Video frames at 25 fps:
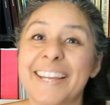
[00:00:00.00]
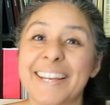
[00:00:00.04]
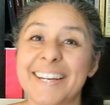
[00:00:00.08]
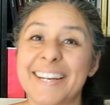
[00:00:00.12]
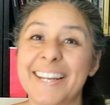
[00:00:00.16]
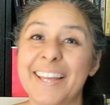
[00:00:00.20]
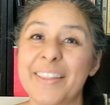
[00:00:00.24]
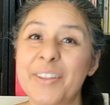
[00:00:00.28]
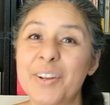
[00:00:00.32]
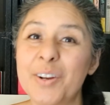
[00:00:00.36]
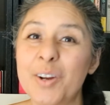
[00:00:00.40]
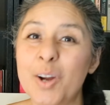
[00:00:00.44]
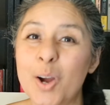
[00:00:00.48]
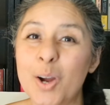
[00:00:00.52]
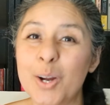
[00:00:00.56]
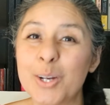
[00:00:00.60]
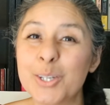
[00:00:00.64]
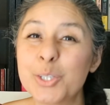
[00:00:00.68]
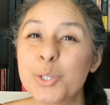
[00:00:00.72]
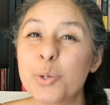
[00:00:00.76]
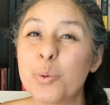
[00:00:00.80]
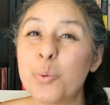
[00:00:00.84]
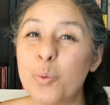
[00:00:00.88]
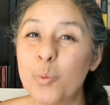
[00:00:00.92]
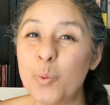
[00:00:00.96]
Now there
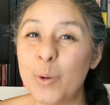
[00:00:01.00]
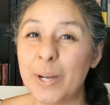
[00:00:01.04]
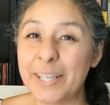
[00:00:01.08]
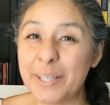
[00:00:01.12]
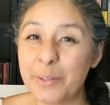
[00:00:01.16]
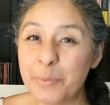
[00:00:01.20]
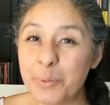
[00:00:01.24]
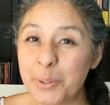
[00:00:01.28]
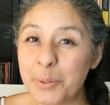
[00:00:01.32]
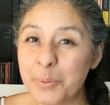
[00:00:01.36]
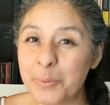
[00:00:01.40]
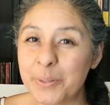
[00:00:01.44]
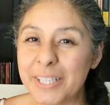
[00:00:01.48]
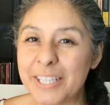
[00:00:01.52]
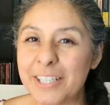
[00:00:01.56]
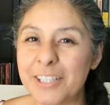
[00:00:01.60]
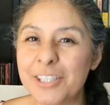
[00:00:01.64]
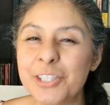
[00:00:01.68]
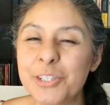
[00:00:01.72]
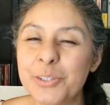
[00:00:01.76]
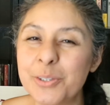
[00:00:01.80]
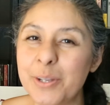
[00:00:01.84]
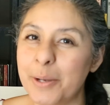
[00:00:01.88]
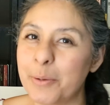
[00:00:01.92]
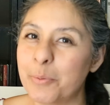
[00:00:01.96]
are 21
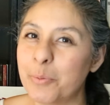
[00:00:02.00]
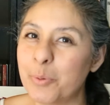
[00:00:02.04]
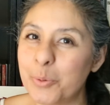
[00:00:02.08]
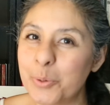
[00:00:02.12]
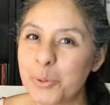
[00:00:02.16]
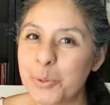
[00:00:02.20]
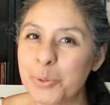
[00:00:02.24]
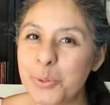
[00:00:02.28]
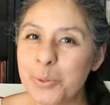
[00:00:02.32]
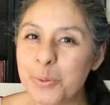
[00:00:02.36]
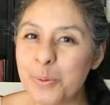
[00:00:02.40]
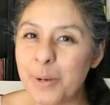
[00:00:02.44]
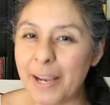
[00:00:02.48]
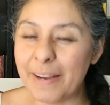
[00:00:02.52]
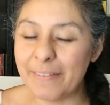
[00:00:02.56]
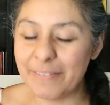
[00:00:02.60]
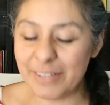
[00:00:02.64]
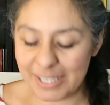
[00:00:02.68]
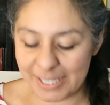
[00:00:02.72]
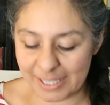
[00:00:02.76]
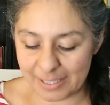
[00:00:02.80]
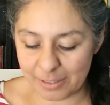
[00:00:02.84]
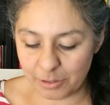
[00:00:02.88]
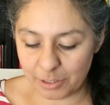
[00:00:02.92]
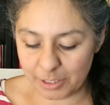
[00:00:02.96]
readers, so I won't go through
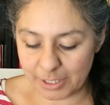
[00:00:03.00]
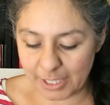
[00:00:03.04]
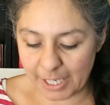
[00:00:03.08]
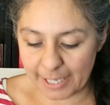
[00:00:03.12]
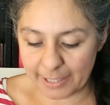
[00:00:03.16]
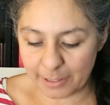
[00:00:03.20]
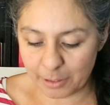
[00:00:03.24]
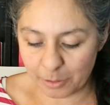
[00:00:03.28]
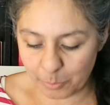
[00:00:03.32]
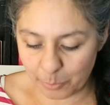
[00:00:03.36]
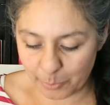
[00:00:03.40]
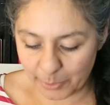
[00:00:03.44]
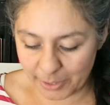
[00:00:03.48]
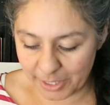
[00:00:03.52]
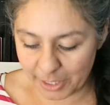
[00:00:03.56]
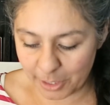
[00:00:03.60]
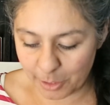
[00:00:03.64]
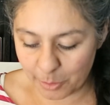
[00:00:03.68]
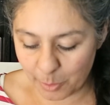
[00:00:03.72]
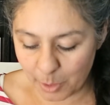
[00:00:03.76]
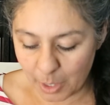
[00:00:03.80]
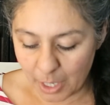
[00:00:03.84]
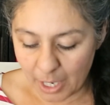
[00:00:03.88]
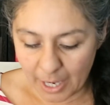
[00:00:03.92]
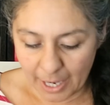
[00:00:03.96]
every single title with
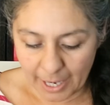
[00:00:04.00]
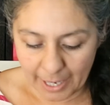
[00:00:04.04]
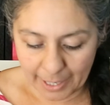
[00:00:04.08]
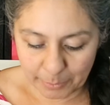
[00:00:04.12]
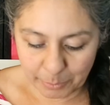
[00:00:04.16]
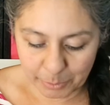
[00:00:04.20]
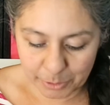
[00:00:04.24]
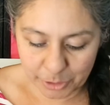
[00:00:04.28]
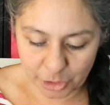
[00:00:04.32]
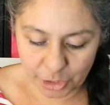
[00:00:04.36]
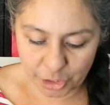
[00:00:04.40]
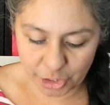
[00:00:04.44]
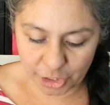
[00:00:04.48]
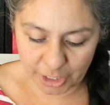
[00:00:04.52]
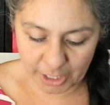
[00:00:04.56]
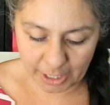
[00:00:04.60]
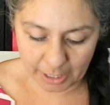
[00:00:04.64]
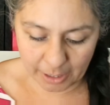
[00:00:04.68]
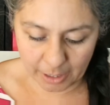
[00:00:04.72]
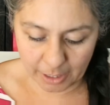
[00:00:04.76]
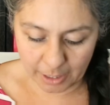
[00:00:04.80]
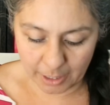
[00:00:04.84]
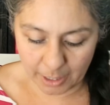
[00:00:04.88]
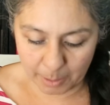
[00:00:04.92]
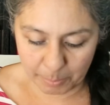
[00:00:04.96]
you. I will just
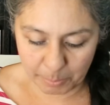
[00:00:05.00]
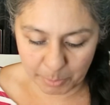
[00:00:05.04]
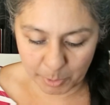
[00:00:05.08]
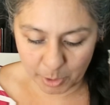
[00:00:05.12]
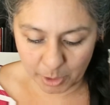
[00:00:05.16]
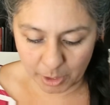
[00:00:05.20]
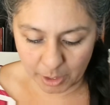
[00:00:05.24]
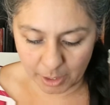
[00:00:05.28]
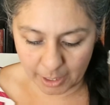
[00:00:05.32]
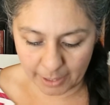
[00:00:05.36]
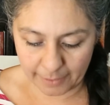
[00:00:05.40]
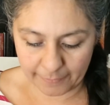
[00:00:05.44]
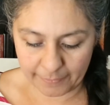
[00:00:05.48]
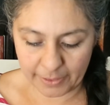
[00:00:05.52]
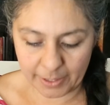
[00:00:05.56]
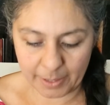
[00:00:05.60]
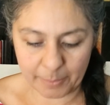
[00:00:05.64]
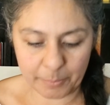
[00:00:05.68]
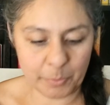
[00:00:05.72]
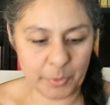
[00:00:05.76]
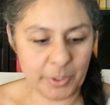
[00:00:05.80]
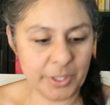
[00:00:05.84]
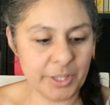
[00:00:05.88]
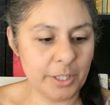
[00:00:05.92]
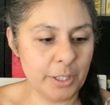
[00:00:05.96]
share a couple of
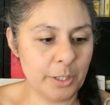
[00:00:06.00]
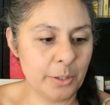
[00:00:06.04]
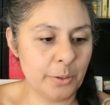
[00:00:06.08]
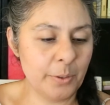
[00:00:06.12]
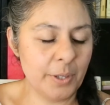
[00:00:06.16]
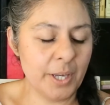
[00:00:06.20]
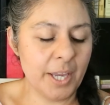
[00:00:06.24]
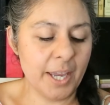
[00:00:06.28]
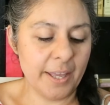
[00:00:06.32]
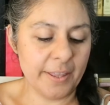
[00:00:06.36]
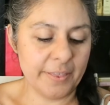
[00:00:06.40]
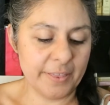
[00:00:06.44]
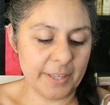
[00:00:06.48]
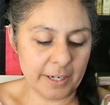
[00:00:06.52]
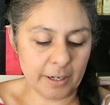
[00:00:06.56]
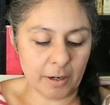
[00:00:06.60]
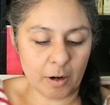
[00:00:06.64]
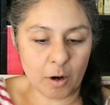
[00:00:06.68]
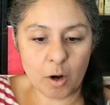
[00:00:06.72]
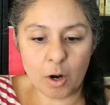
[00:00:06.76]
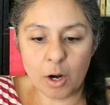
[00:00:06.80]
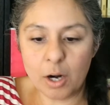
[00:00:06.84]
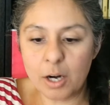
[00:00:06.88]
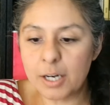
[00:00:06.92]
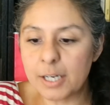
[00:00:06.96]
them with you.
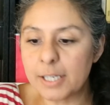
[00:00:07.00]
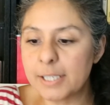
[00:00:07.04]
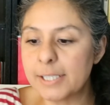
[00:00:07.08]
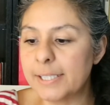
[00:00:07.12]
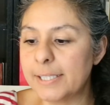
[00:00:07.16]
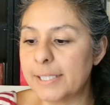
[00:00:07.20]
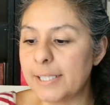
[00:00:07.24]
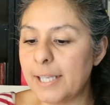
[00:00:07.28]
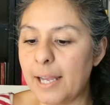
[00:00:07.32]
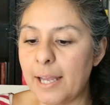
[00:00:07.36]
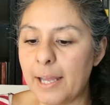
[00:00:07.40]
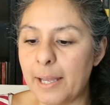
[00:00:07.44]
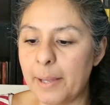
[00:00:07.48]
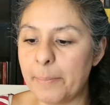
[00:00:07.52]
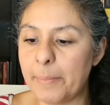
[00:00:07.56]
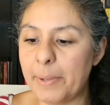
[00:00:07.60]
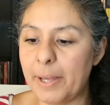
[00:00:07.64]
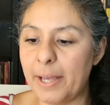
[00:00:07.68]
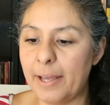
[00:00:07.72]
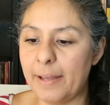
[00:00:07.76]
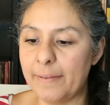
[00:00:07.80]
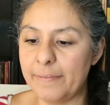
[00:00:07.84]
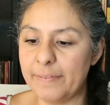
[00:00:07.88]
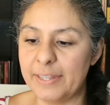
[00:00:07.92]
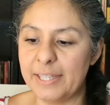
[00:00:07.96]
There are some
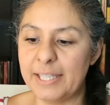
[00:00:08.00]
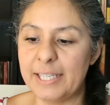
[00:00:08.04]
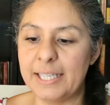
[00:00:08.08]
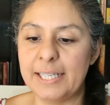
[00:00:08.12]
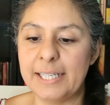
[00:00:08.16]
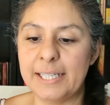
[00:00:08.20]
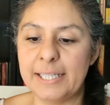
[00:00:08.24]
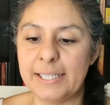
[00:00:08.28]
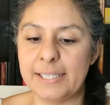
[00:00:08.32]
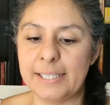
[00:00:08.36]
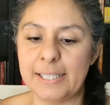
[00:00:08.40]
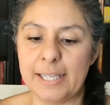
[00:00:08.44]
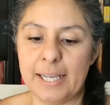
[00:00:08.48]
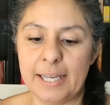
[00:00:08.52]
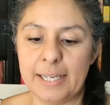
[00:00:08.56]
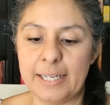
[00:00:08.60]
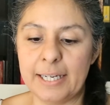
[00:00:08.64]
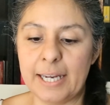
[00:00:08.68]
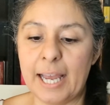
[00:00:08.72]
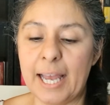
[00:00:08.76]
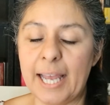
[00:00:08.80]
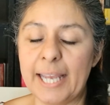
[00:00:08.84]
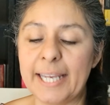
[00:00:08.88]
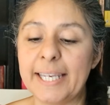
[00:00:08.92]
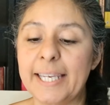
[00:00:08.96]
of these
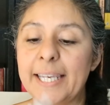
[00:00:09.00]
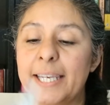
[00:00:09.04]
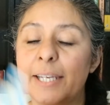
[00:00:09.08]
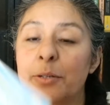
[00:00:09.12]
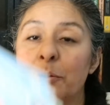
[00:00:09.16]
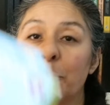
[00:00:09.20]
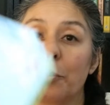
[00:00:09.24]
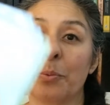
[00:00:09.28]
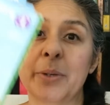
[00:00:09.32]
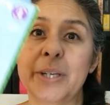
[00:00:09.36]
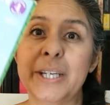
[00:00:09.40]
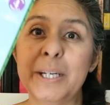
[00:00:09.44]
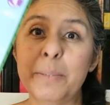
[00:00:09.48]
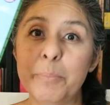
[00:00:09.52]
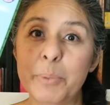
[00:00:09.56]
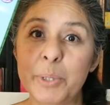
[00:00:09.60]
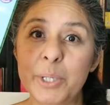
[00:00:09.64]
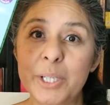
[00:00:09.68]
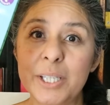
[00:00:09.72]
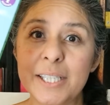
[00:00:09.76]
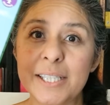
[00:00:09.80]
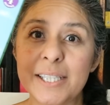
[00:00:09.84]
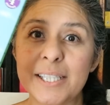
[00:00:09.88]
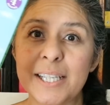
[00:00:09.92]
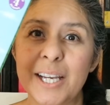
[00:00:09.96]
and I Can Read
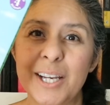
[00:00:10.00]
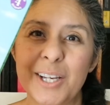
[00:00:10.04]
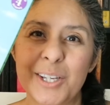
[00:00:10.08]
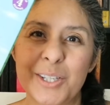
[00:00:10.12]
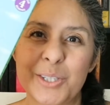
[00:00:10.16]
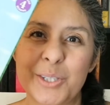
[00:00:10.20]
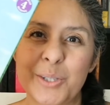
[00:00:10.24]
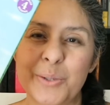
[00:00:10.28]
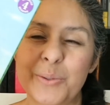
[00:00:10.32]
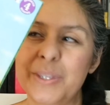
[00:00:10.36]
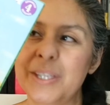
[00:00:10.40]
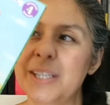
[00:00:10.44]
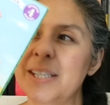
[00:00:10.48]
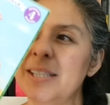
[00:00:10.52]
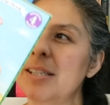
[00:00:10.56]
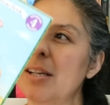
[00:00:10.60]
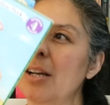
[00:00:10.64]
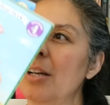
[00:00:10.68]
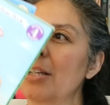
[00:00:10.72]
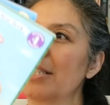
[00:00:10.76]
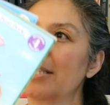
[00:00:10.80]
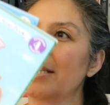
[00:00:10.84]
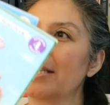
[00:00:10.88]
books, so these are